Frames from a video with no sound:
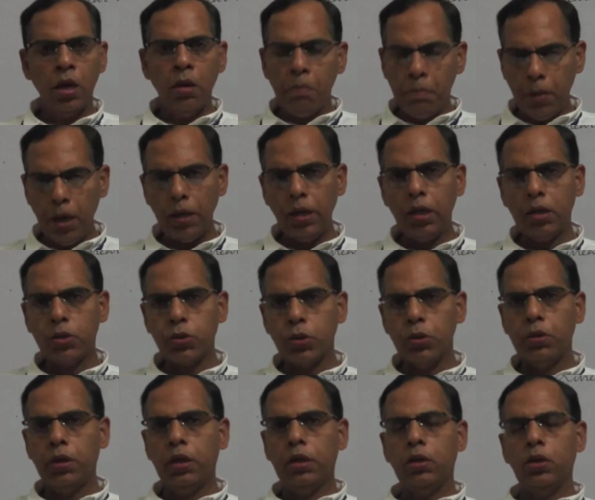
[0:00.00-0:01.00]
My dear
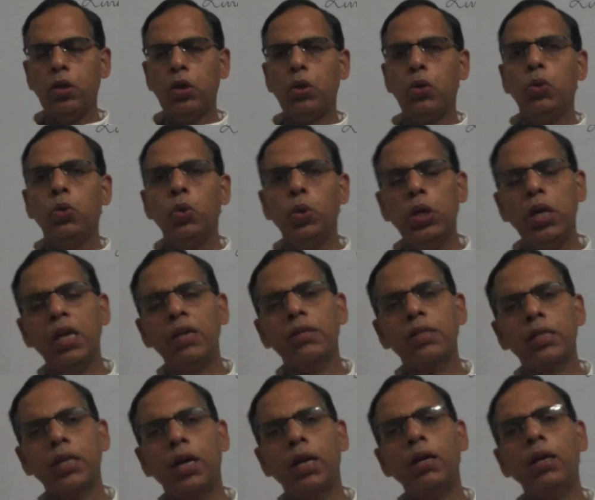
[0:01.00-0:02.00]
student, we have
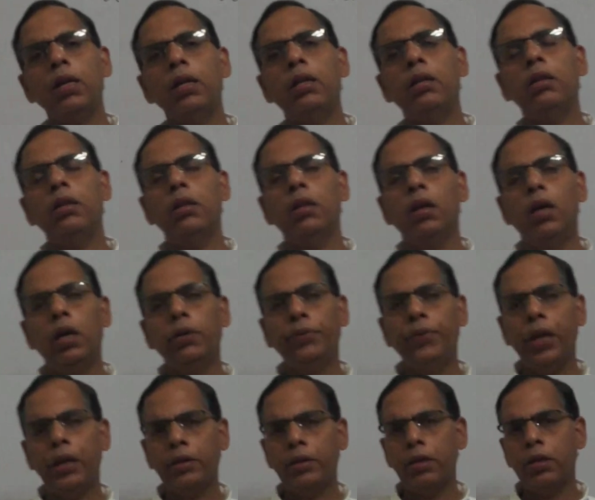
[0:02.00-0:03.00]
started in
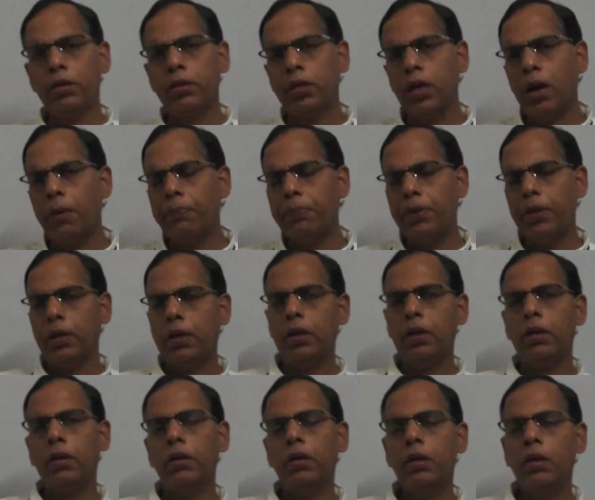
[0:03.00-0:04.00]
that chapter
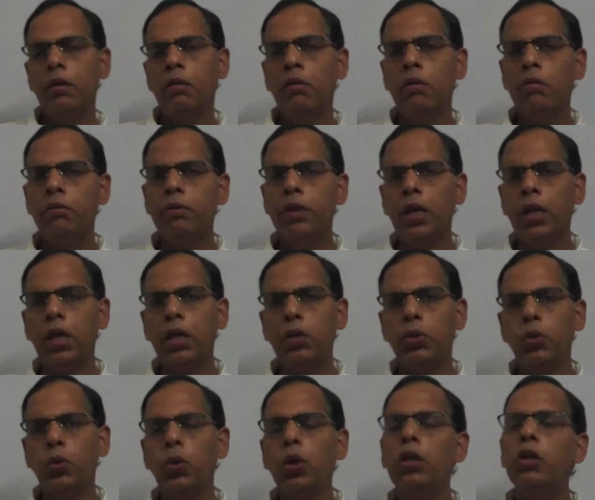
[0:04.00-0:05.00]

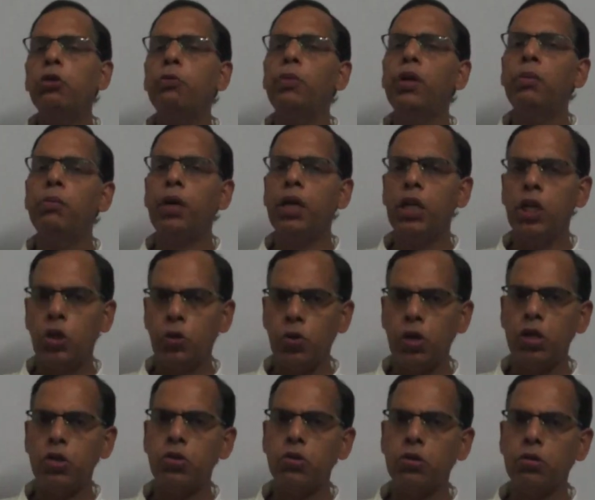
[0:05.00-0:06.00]
that what do you mean by
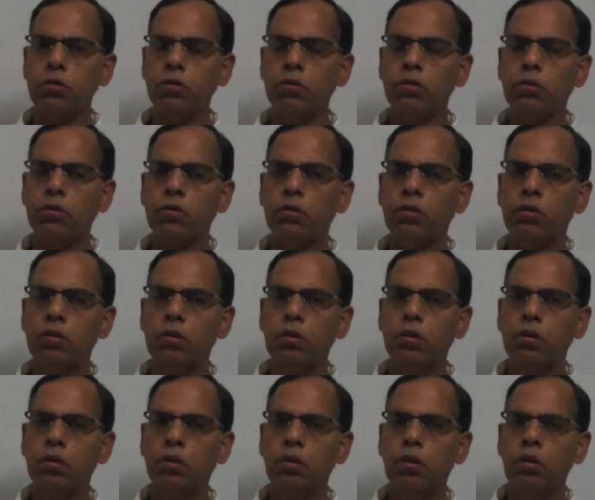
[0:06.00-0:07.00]
equation,
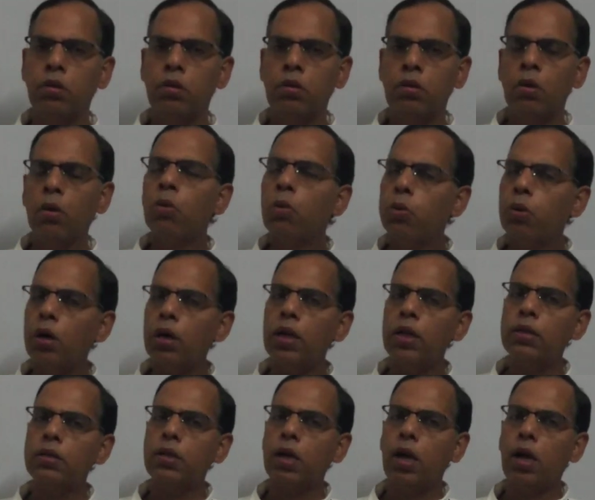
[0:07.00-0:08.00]
what
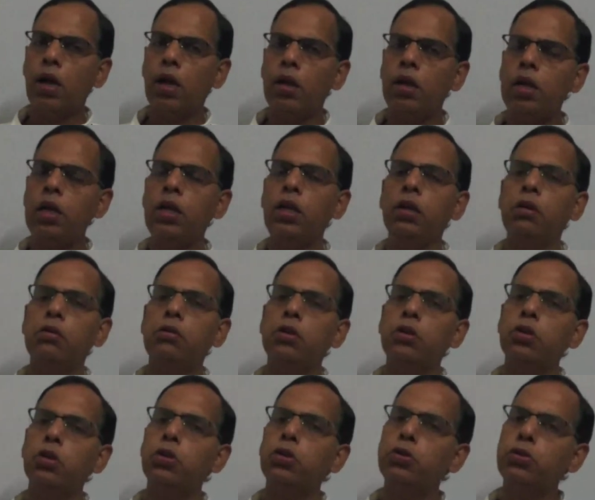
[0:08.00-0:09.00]
is a linear
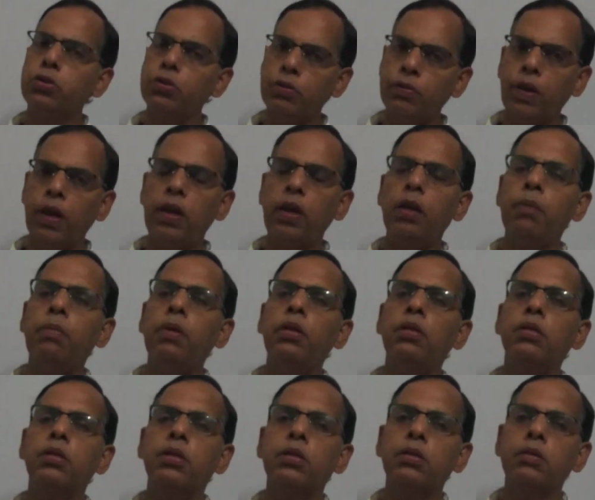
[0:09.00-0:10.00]
equation in two
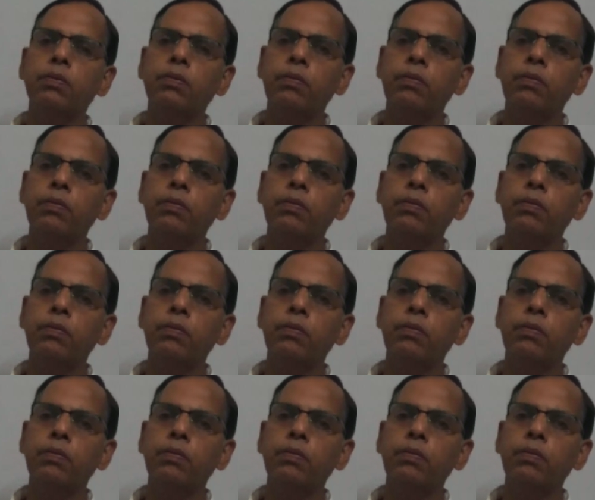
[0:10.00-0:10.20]
variables,